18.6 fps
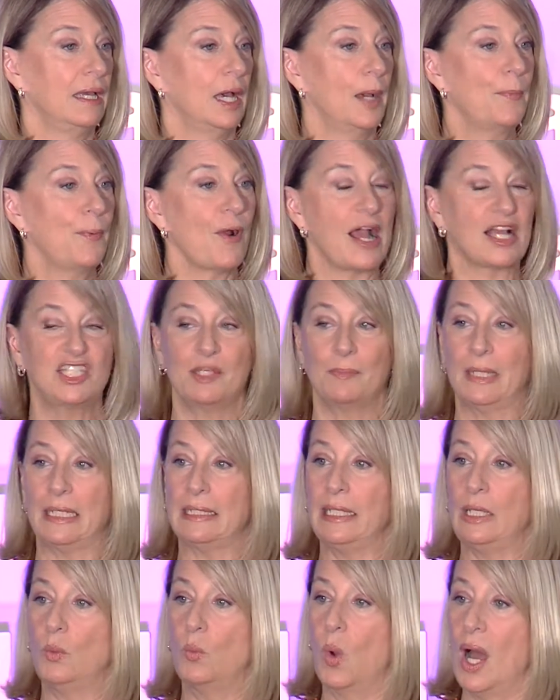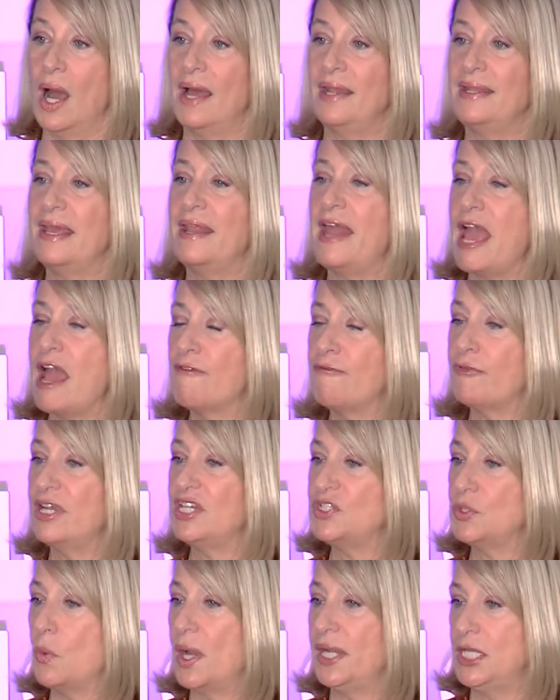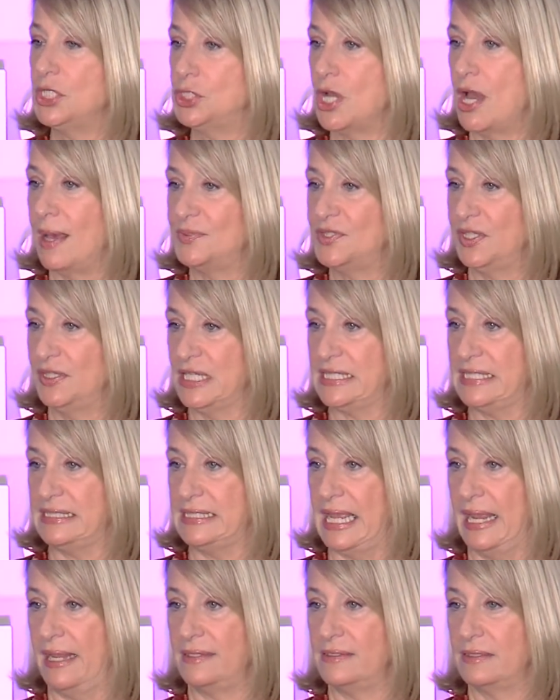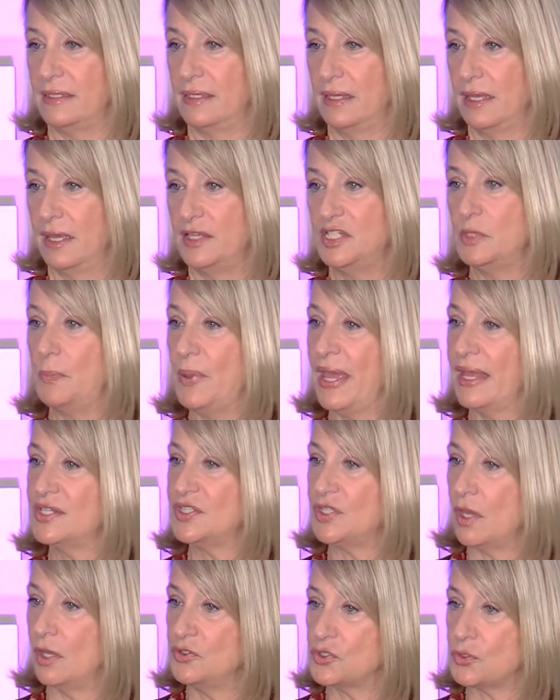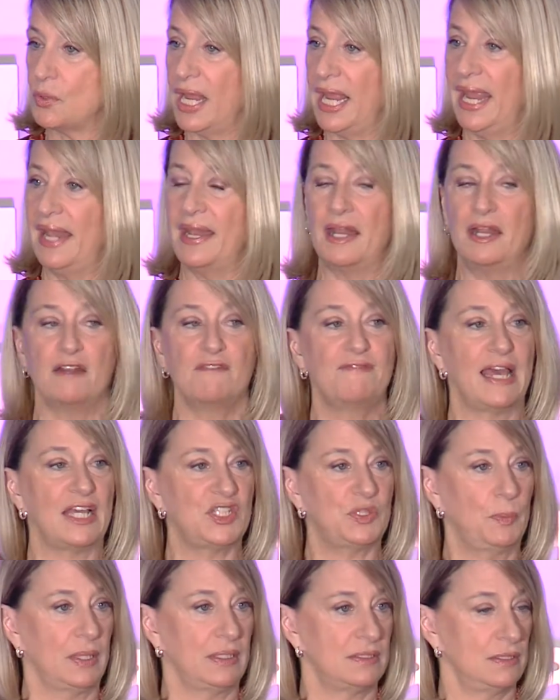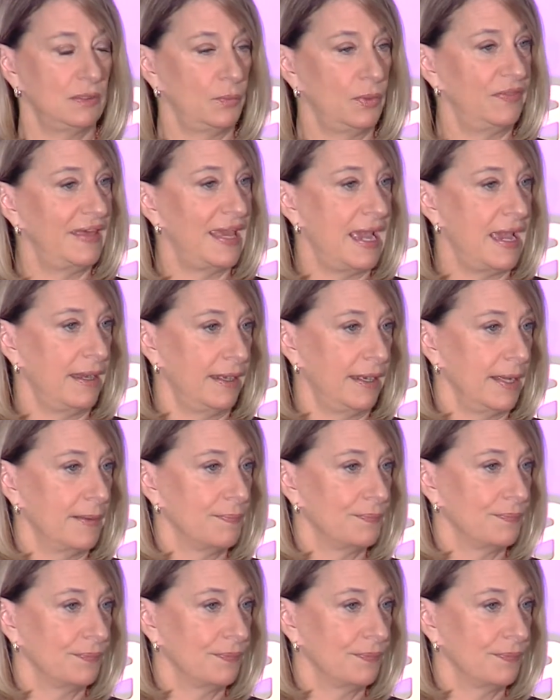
approximately 1 in every 20 jobs in this state depends on trade and investment with Canada.